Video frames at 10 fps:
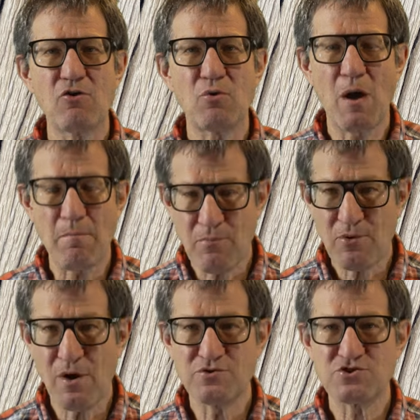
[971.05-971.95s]
to
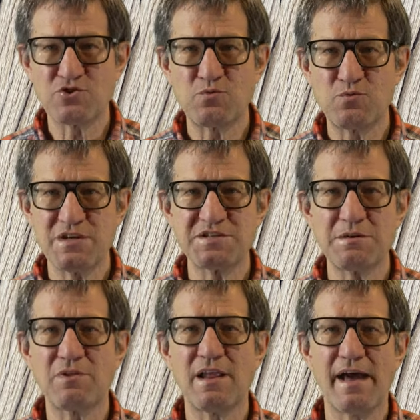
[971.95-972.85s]
approach
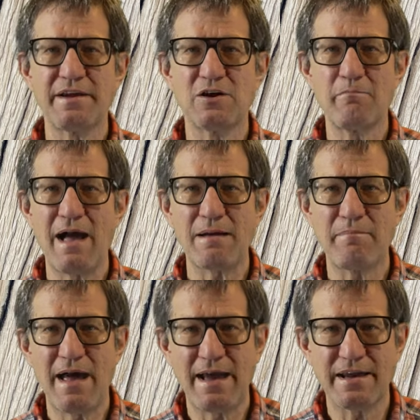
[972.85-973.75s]
resupplying your
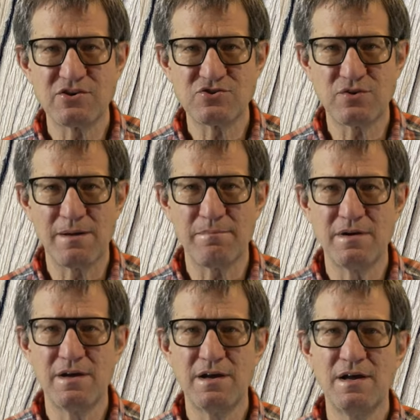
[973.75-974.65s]
backpacking trip.
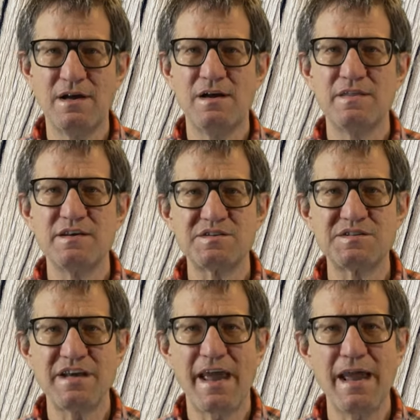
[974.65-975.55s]
This
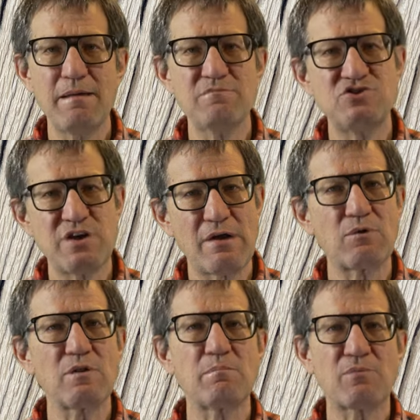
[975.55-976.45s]
same
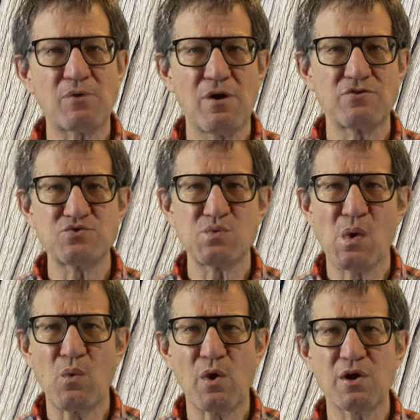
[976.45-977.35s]
general approach
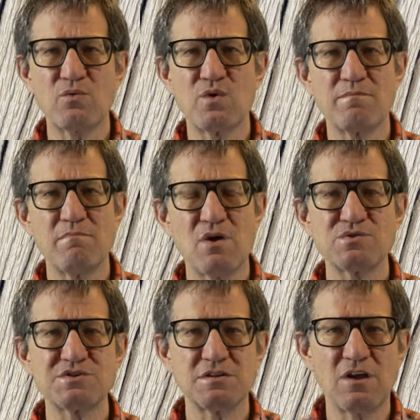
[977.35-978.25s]
will work with
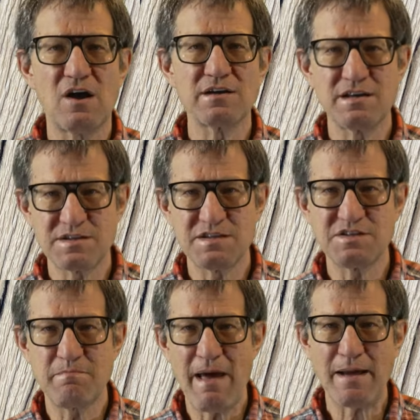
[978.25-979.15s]
most
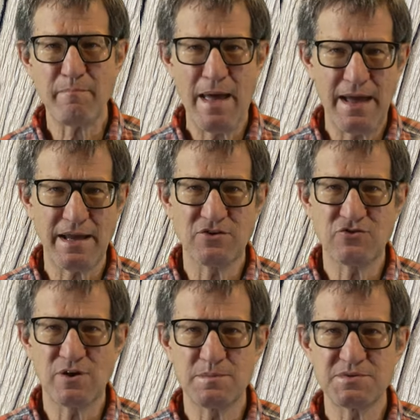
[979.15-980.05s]
long-distance backpacking
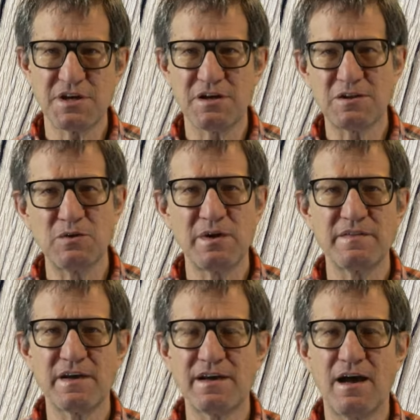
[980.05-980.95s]
trips, including
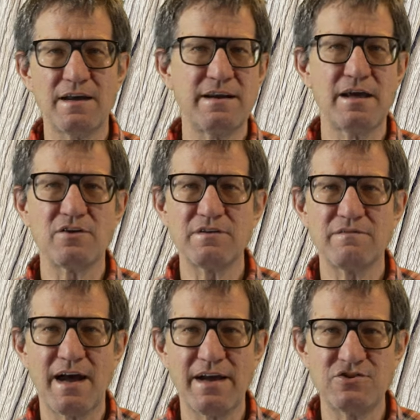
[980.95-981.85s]
the Continental
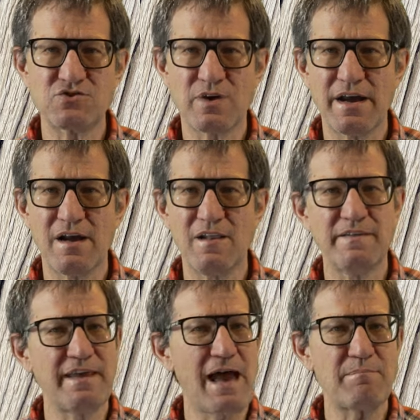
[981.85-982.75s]
Divide Trail
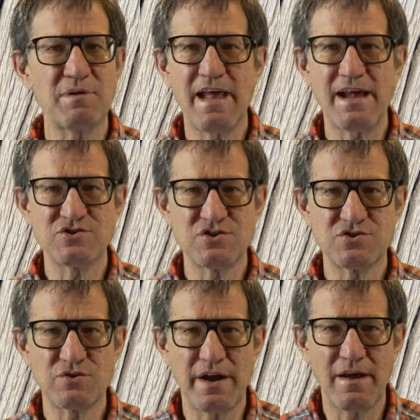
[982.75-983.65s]
and the Appalachian
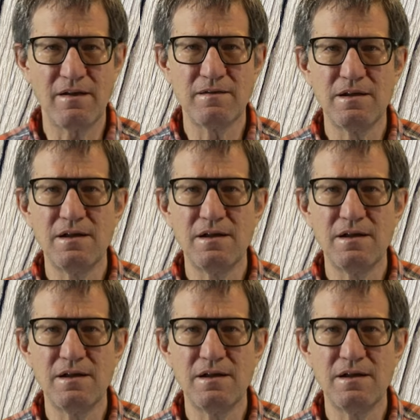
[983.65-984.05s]
Trail.